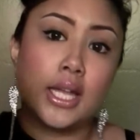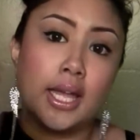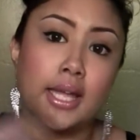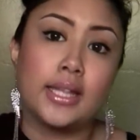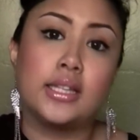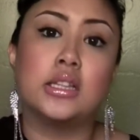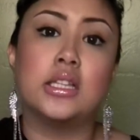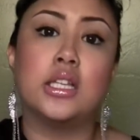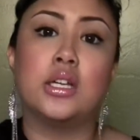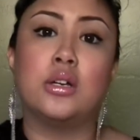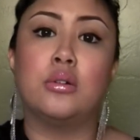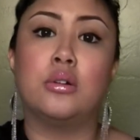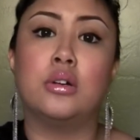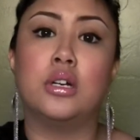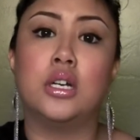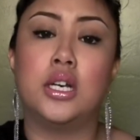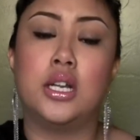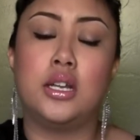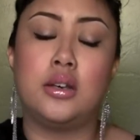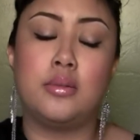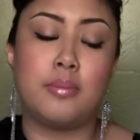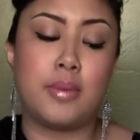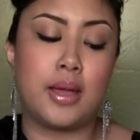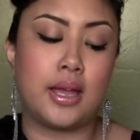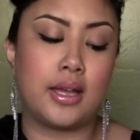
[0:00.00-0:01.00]
and lower
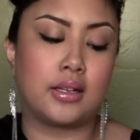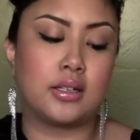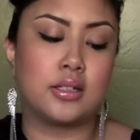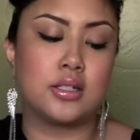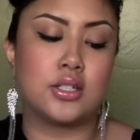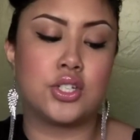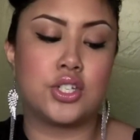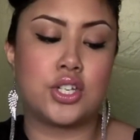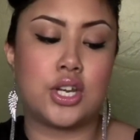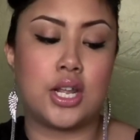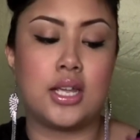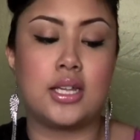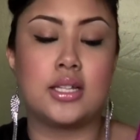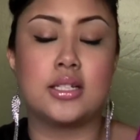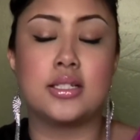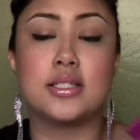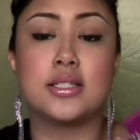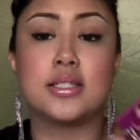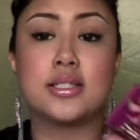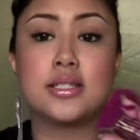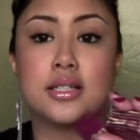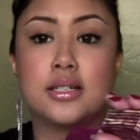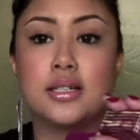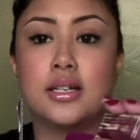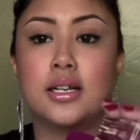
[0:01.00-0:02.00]
in MAC
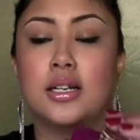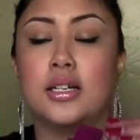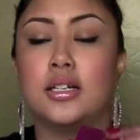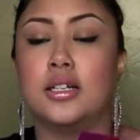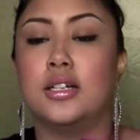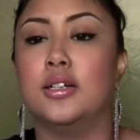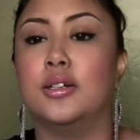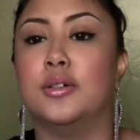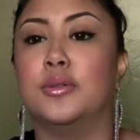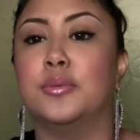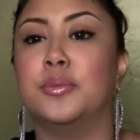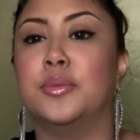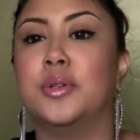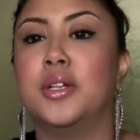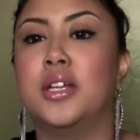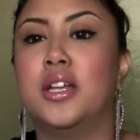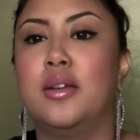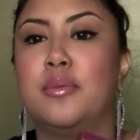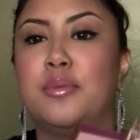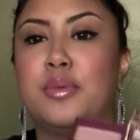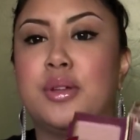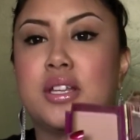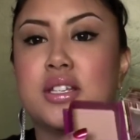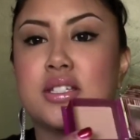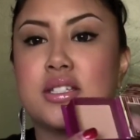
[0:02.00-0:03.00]
shades,
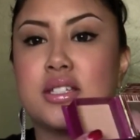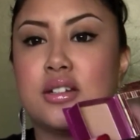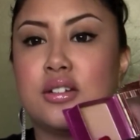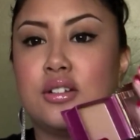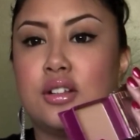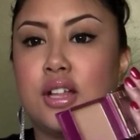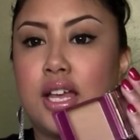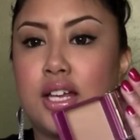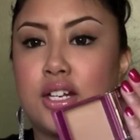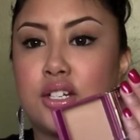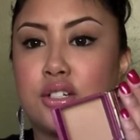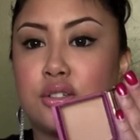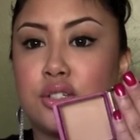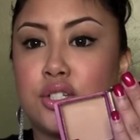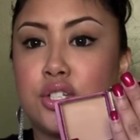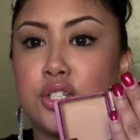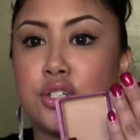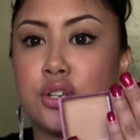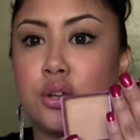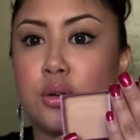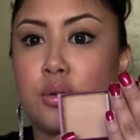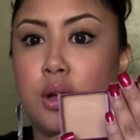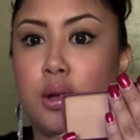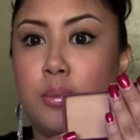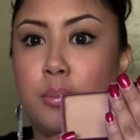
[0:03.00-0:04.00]
because it'll actually
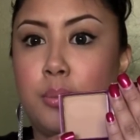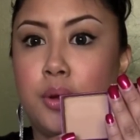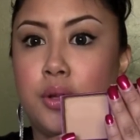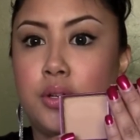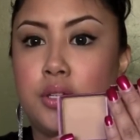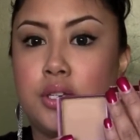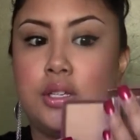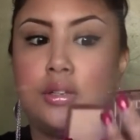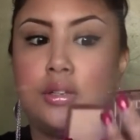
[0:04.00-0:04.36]
show up on